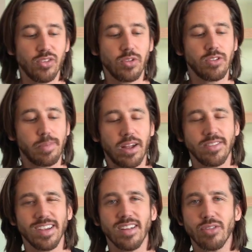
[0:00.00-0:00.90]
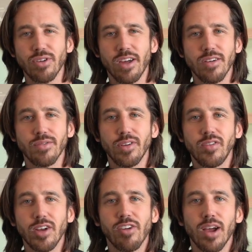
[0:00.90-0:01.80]
This one's about uh,
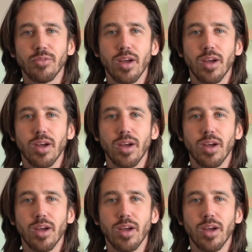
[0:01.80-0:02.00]
350 grams,